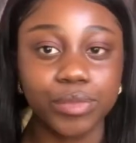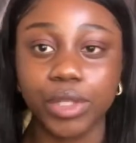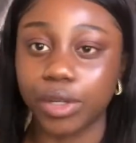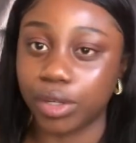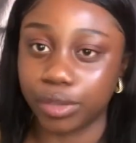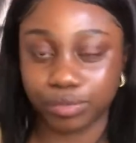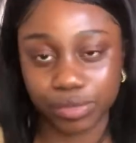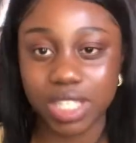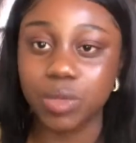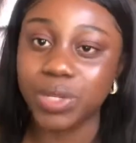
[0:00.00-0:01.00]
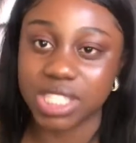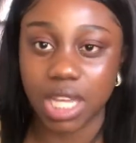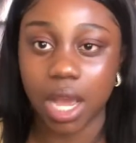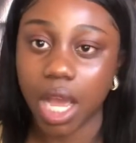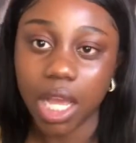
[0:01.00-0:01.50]
Girl, it's
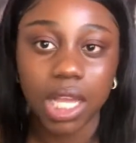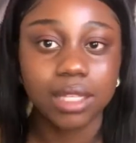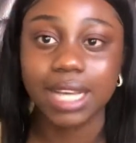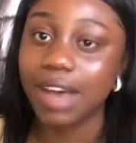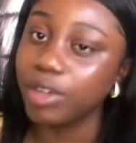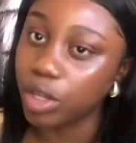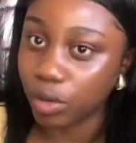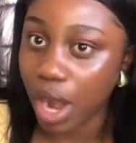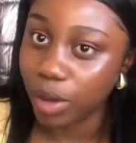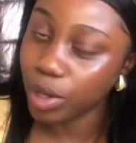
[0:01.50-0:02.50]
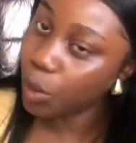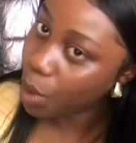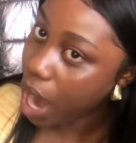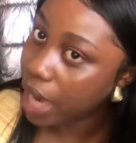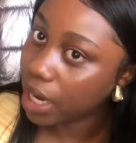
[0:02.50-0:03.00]
winter. Cover your crown, all
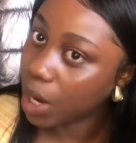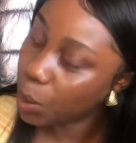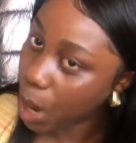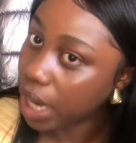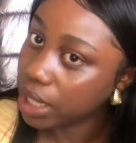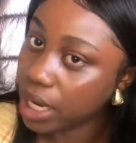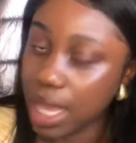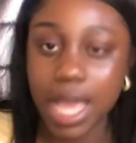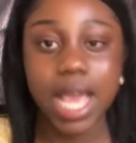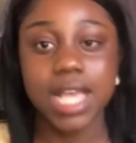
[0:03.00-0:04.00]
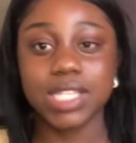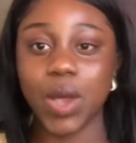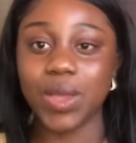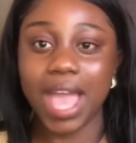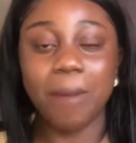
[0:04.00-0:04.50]
right?
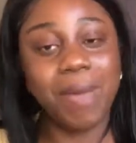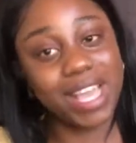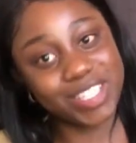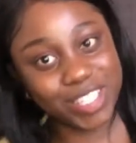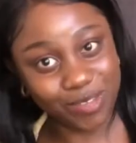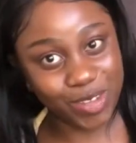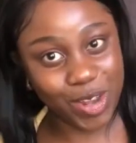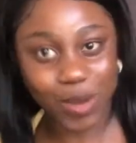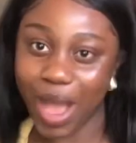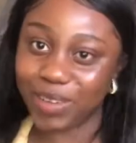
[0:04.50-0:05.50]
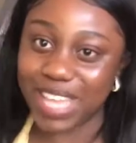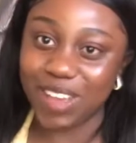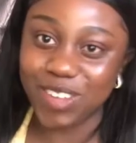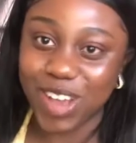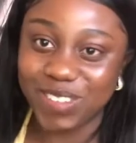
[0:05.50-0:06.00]
So yeah, back into the video. I was
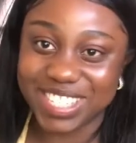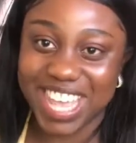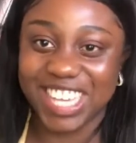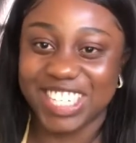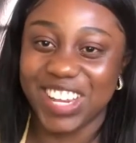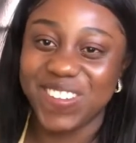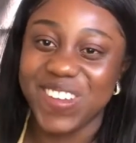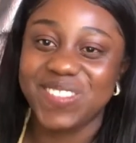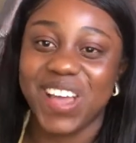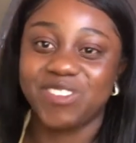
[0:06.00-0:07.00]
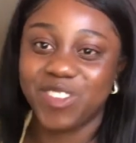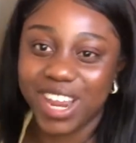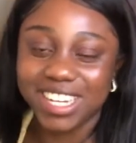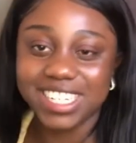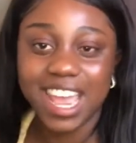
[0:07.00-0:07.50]
having a conversation with my
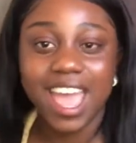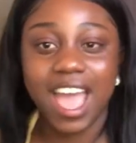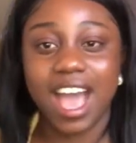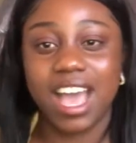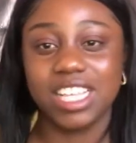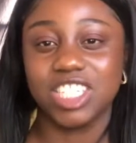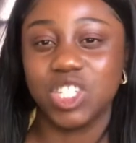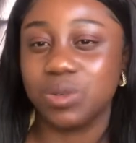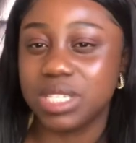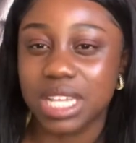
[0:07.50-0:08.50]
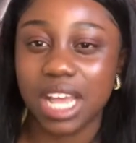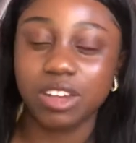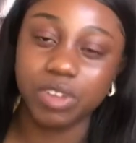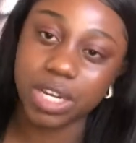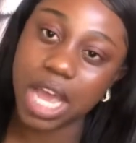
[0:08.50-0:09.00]
friend, and she was
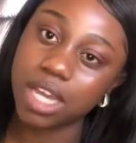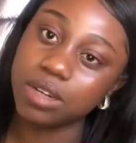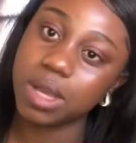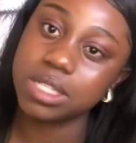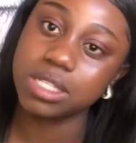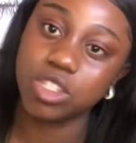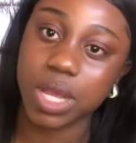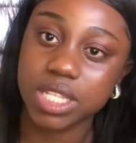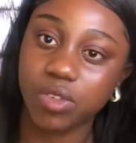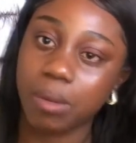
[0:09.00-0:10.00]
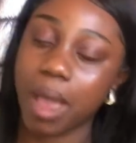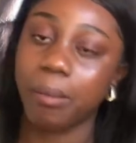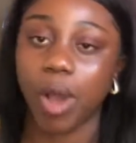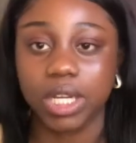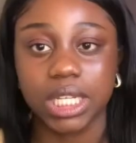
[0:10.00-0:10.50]
like, friend, how do I dress for my
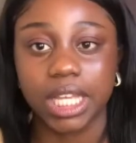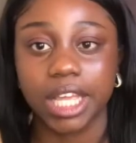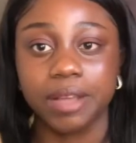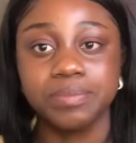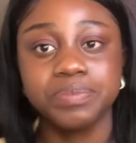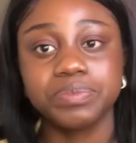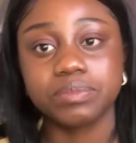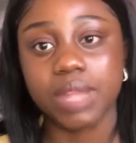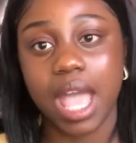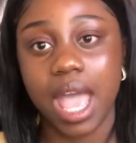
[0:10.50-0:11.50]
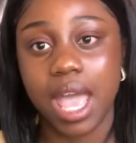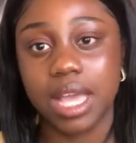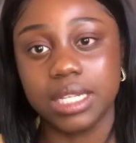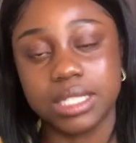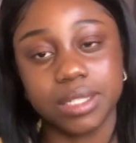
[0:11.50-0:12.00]
body?
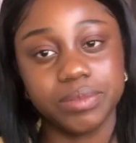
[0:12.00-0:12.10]
And